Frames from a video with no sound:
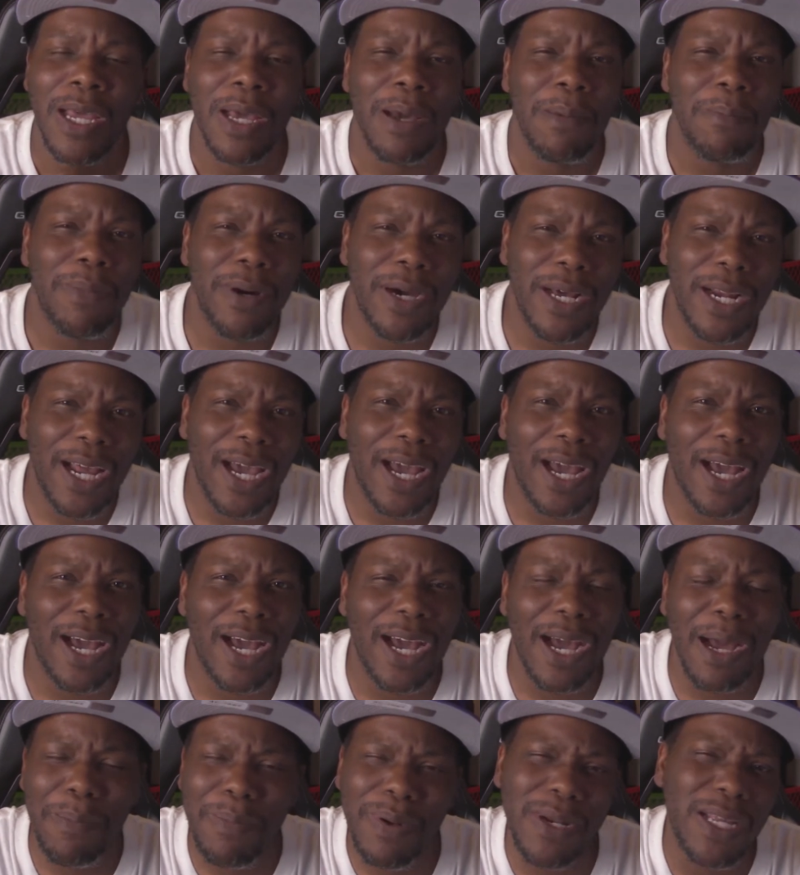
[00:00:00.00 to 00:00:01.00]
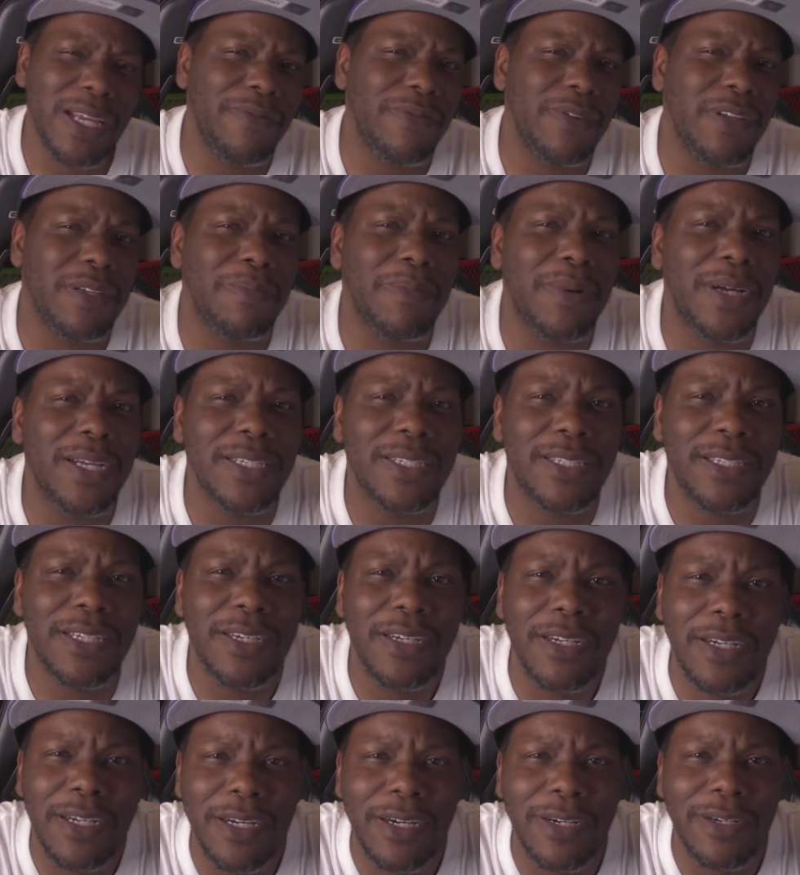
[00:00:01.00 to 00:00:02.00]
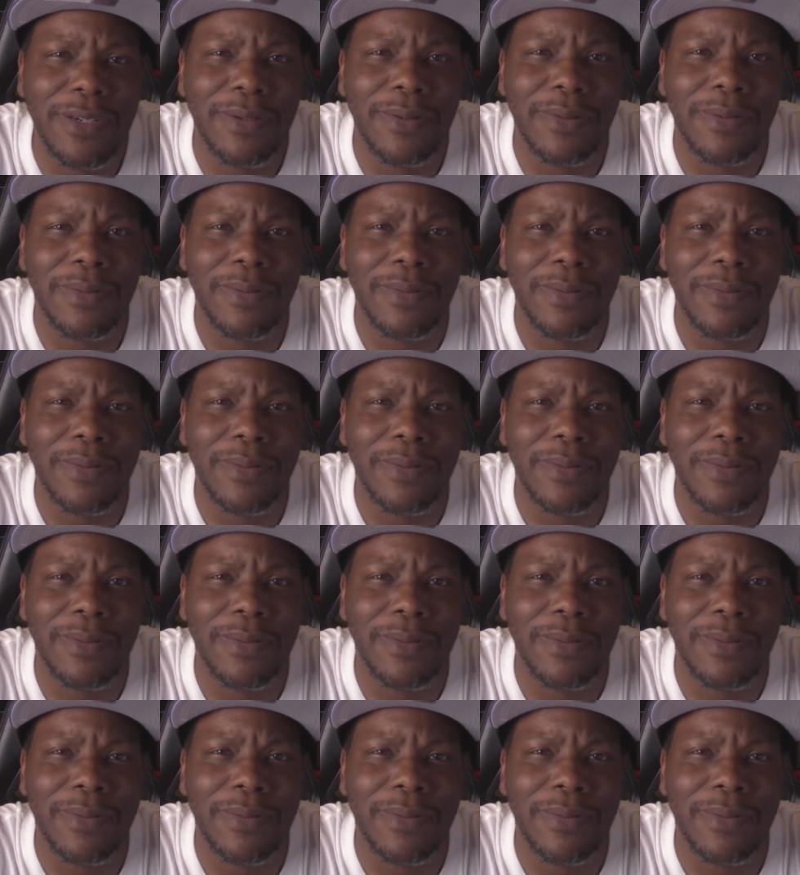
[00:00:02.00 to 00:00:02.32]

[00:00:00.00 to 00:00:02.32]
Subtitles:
But I believe it might still go.